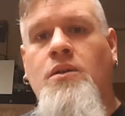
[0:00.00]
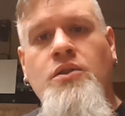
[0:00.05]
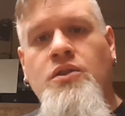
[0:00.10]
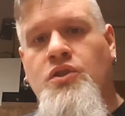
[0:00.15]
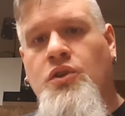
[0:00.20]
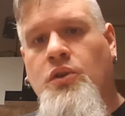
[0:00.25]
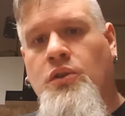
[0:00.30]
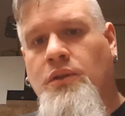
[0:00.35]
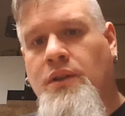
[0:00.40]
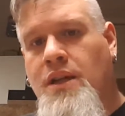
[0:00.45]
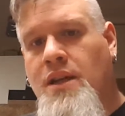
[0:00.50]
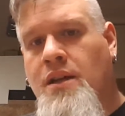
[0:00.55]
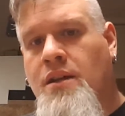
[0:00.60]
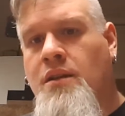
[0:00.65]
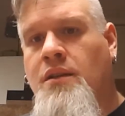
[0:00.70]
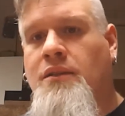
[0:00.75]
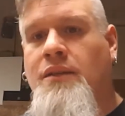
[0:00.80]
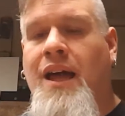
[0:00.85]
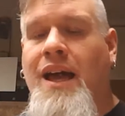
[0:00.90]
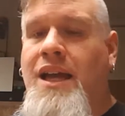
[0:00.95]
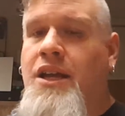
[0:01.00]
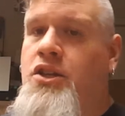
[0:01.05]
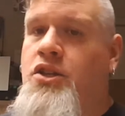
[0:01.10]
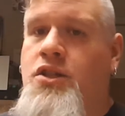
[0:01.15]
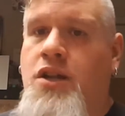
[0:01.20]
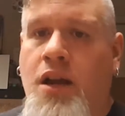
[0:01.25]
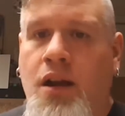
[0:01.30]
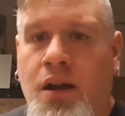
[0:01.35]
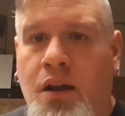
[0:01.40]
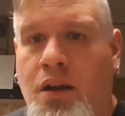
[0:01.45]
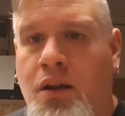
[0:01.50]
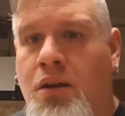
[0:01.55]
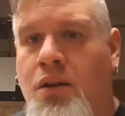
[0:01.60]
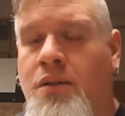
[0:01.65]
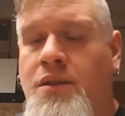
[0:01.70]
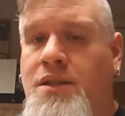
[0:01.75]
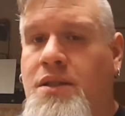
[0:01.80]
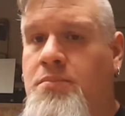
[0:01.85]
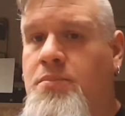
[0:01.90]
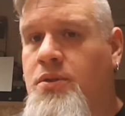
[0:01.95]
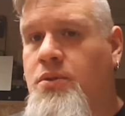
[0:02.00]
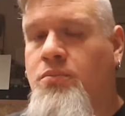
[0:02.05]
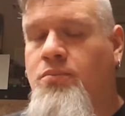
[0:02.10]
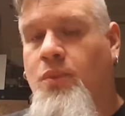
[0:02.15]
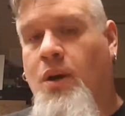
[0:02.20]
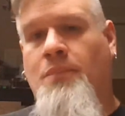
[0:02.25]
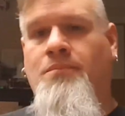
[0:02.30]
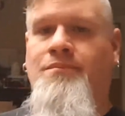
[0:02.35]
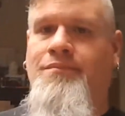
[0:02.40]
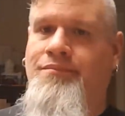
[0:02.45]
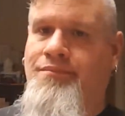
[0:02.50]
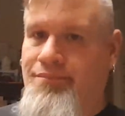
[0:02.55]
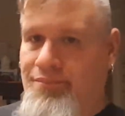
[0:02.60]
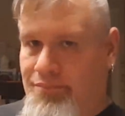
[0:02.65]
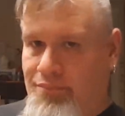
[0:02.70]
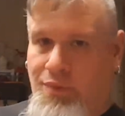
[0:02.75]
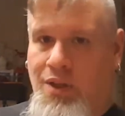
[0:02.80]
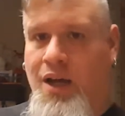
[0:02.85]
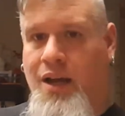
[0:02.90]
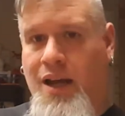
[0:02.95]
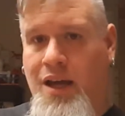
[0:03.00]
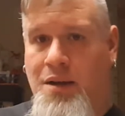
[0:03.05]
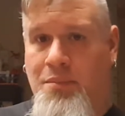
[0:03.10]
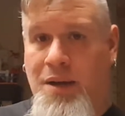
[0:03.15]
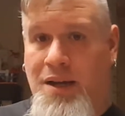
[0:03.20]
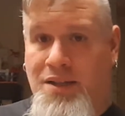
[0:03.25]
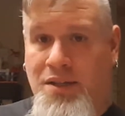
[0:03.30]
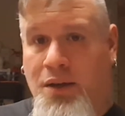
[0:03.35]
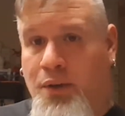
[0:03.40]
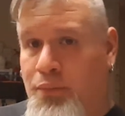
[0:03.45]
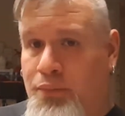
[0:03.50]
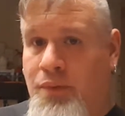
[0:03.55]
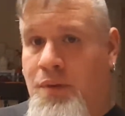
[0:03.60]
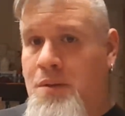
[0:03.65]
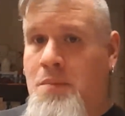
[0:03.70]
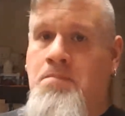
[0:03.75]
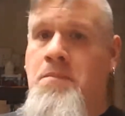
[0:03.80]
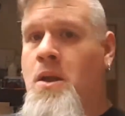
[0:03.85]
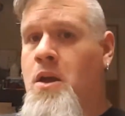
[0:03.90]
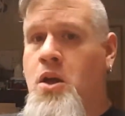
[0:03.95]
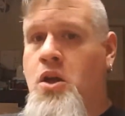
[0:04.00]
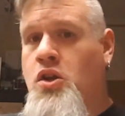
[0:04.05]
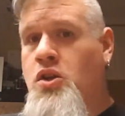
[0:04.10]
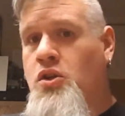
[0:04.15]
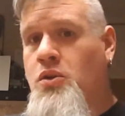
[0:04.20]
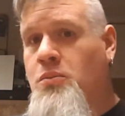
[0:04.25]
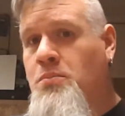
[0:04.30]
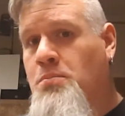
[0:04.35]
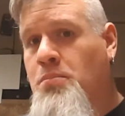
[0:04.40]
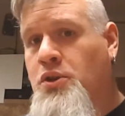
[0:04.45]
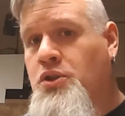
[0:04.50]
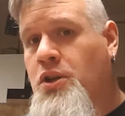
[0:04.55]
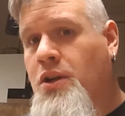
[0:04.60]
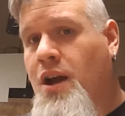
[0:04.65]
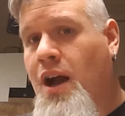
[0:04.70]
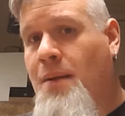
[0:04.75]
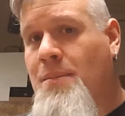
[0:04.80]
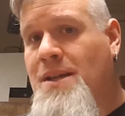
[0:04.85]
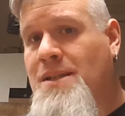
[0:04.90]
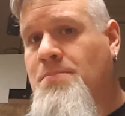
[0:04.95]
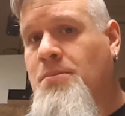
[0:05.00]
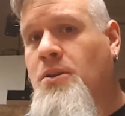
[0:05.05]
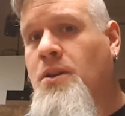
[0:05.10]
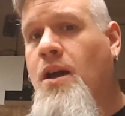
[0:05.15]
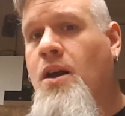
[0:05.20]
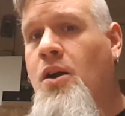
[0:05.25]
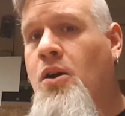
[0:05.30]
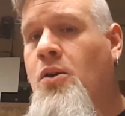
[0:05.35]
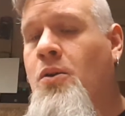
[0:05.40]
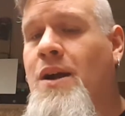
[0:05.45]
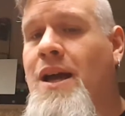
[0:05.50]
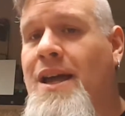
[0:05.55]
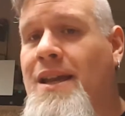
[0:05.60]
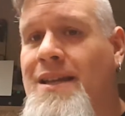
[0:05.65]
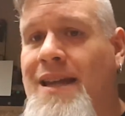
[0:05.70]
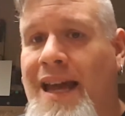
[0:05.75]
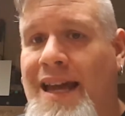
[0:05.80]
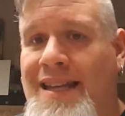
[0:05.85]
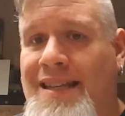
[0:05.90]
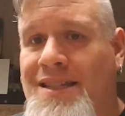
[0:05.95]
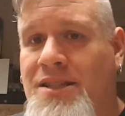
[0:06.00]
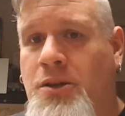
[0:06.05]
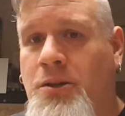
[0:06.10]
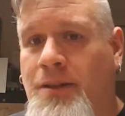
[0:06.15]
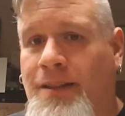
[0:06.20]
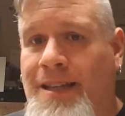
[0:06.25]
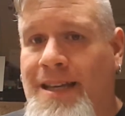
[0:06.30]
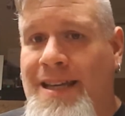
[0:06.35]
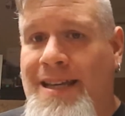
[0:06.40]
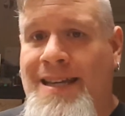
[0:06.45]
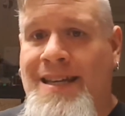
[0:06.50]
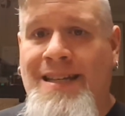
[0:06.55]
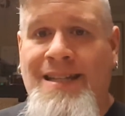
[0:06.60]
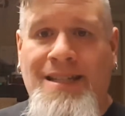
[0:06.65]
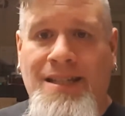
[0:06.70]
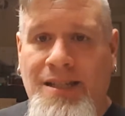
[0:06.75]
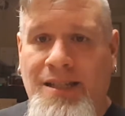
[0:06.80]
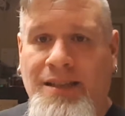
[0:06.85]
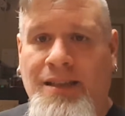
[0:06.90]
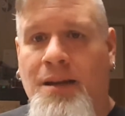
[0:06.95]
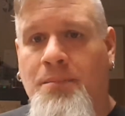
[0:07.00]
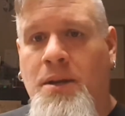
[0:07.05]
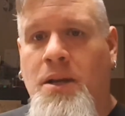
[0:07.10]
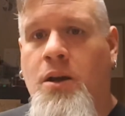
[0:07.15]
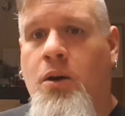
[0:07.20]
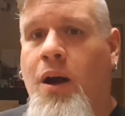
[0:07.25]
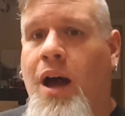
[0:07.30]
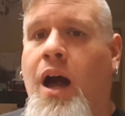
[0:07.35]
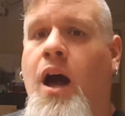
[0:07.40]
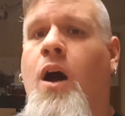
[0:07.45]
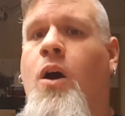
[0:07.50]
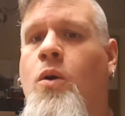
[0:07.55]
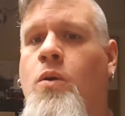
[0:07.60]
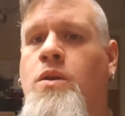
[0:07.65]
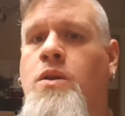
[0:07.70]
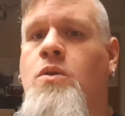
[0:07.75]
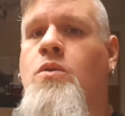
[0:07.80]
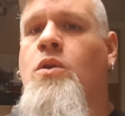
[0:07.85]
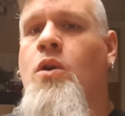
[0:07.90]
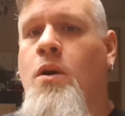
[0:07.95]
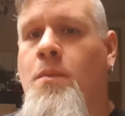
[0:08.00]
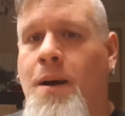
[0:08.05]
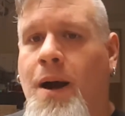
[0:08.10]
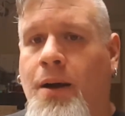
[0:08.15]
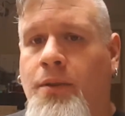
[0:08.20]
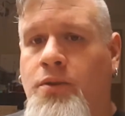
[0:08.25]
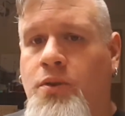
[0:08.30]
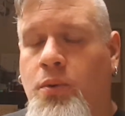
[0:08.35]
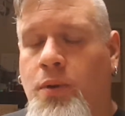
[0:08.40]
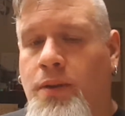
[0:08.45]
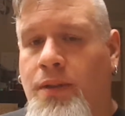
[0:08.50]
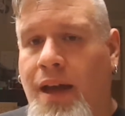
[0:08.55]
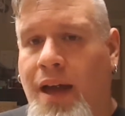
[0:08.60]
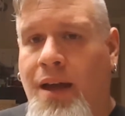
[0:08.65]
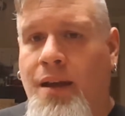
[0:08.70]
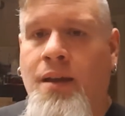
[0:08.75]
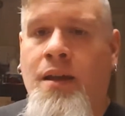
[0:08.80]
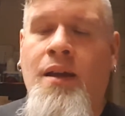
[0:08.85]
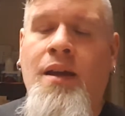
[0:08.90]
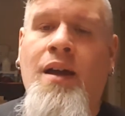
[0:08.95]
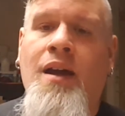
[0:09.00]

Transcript: Certainly like, share, and got ahead of myself. put your comments below, and certainly let me know how you go about doing that.